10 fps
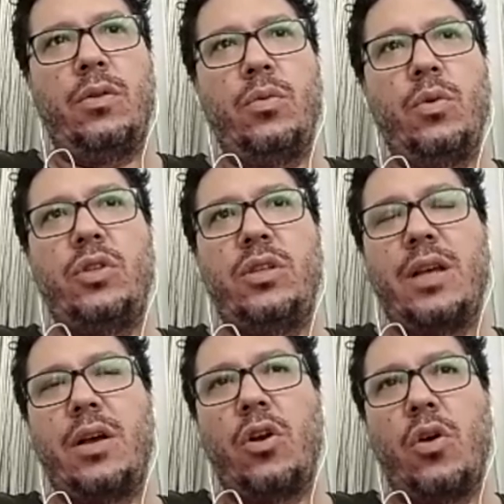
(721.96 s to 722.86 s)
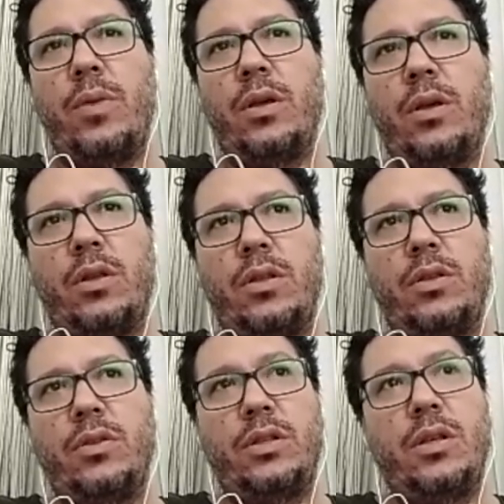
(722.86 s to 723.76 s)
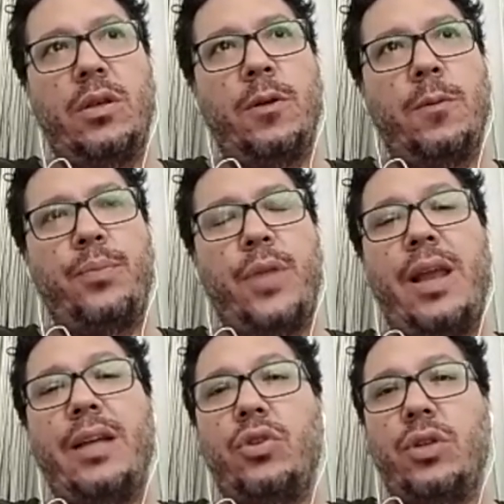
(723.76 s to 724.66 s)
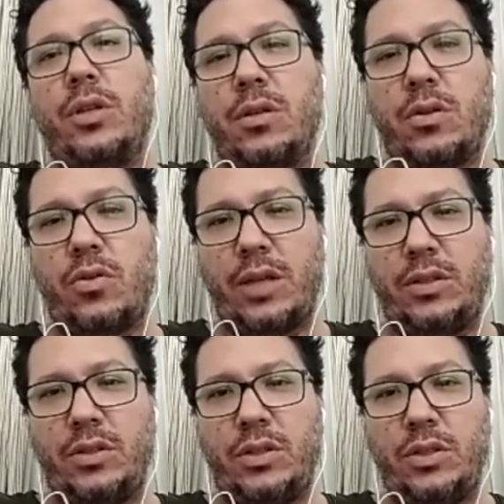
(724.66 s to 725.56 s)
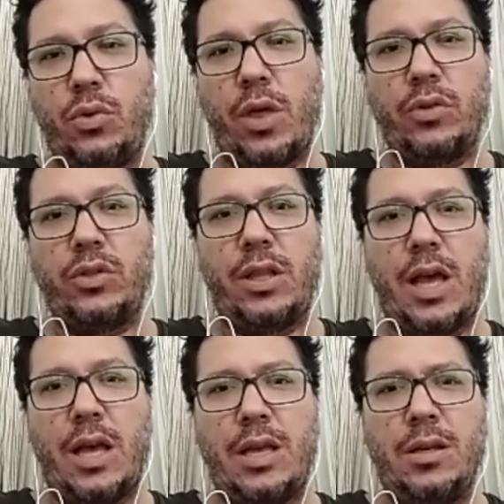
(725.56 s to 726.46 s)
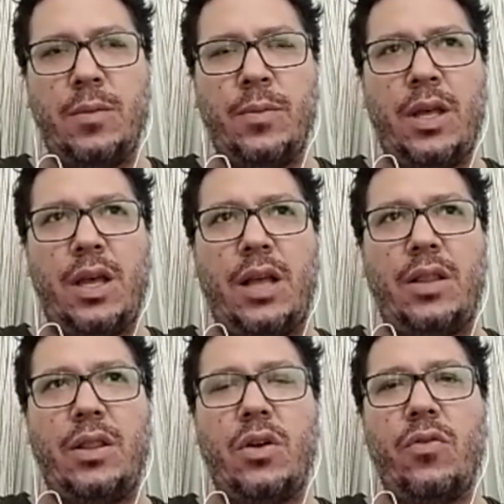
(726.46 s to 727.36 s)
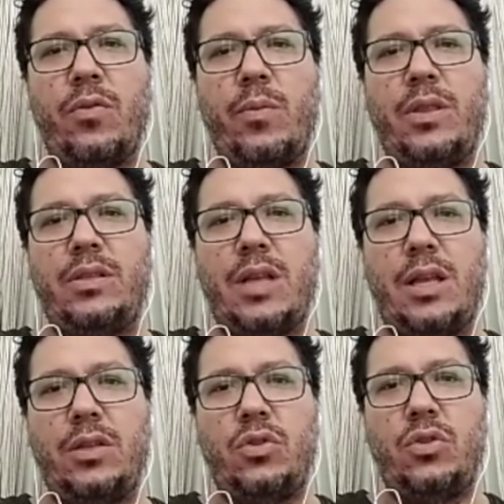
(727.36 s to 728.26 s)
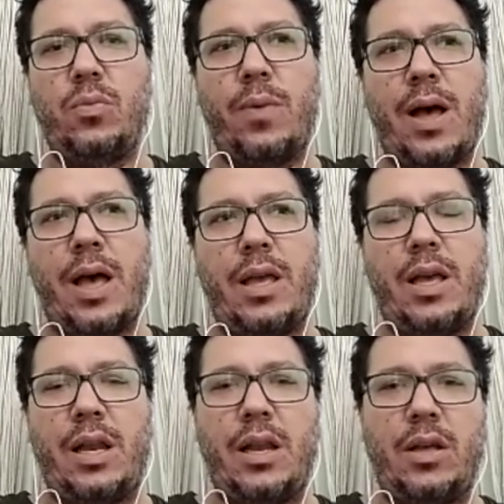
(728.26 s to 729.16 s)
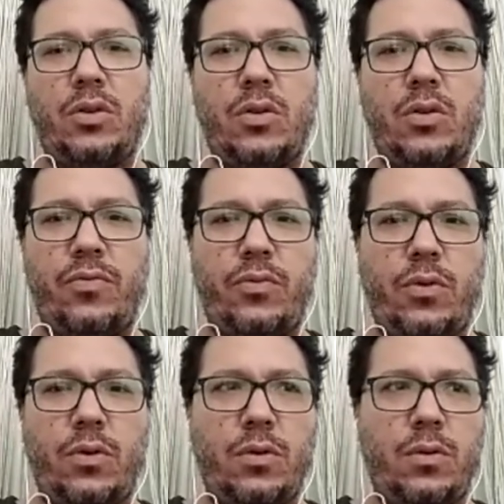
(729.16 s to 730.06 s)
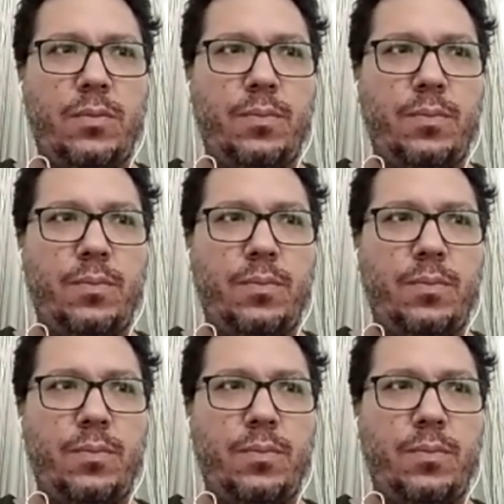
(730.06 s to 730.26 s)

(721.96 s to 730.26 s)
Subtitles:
was this economic, this electric crisis in 2009, and the government decided to buy a lot of